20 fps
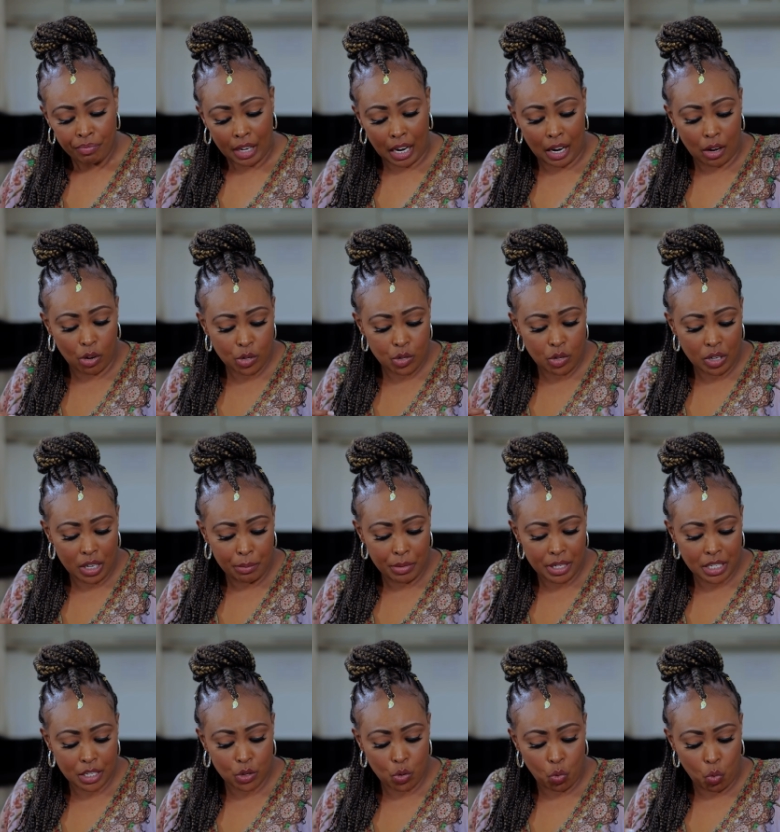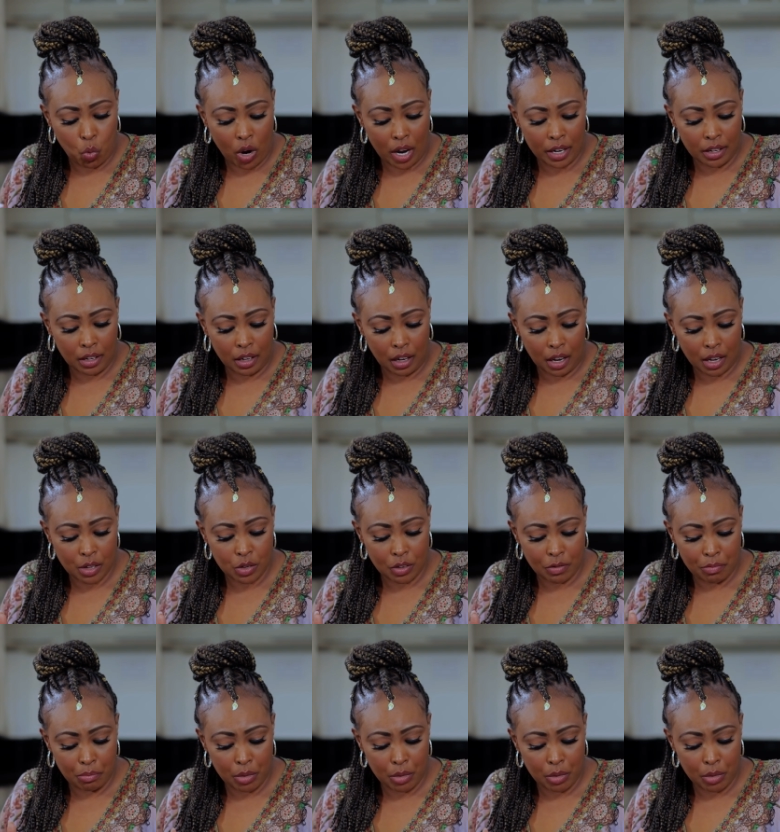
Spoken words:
I also limit it to 1 glass of